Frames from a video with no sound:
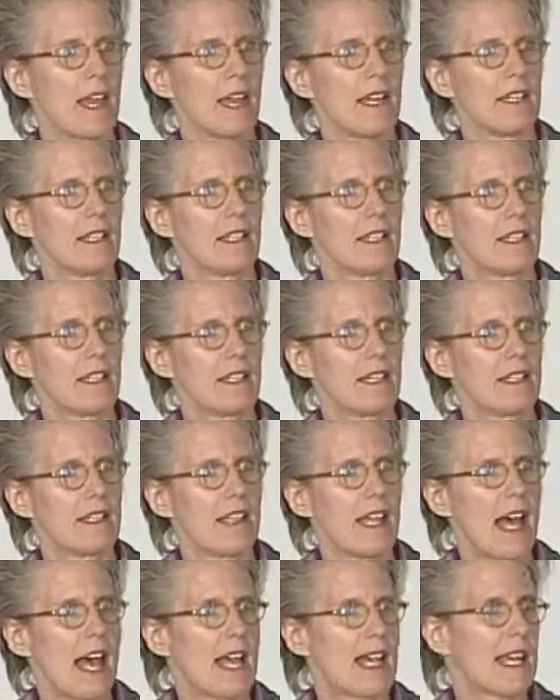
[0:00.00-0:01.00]
And
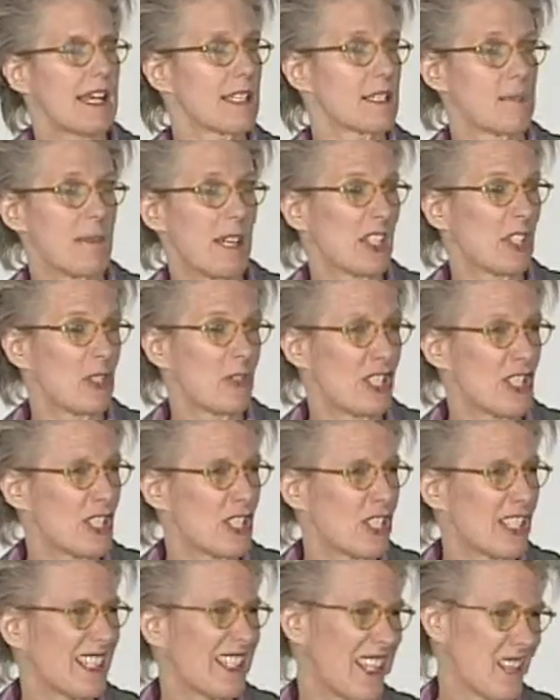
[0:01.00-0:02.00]
that has meant
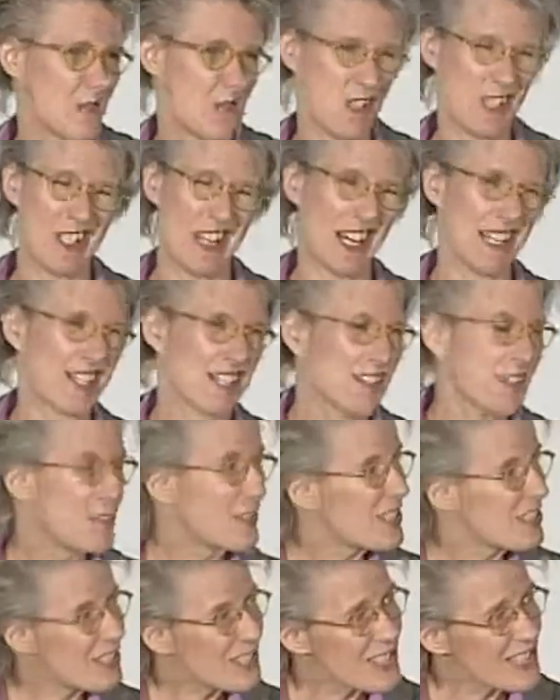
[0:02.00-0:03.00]
traditionally that we're not
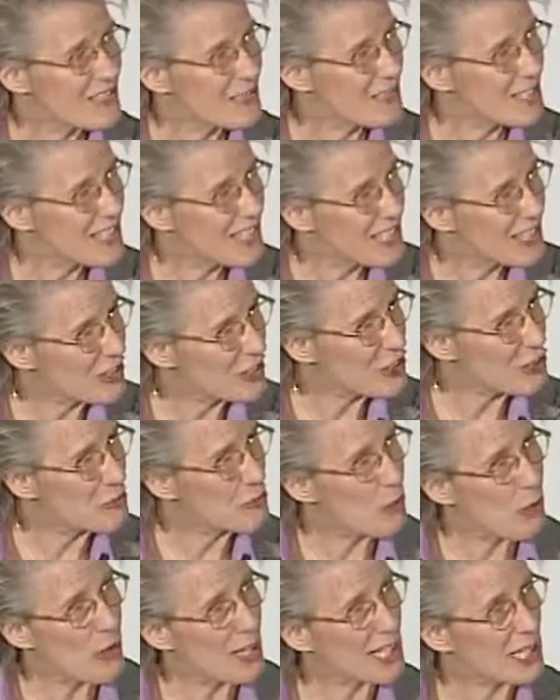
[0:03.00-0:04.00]
so interested really in
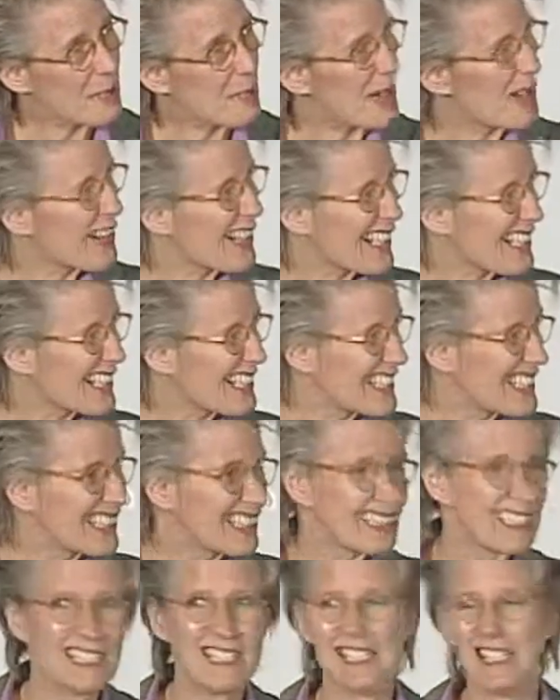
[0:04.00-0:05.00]
Good Morning
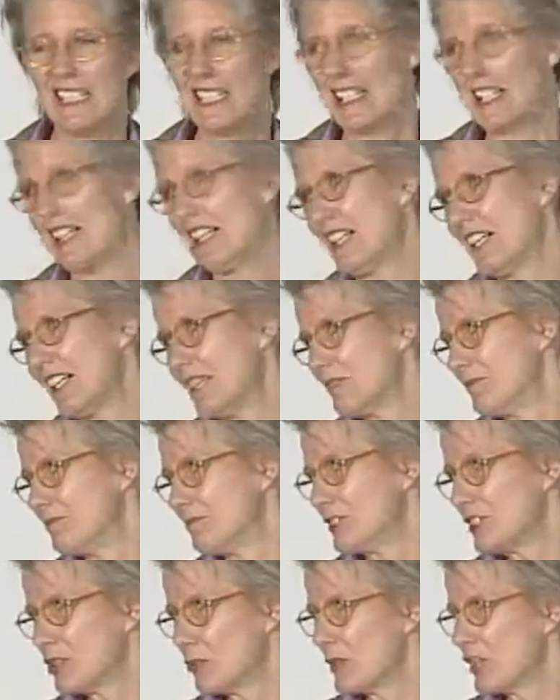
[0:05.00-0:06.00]
America.
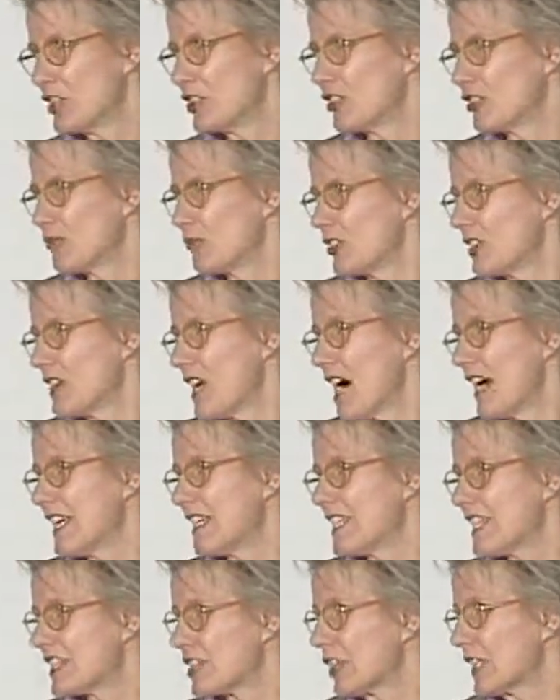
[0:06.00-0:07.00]
Um, you know, we, we're
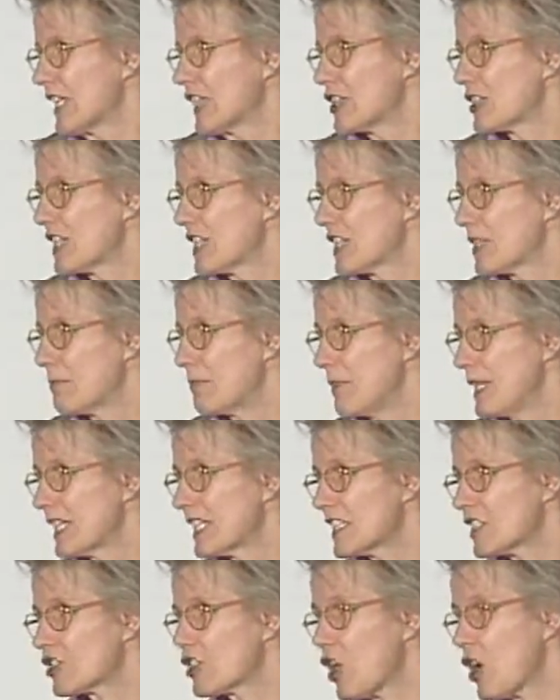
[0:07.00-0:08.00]
not necessarily interested in the
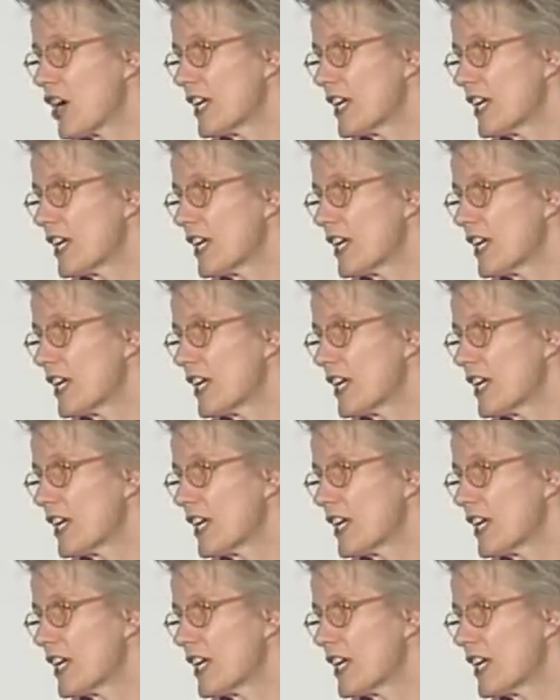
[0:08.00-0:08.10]
biggest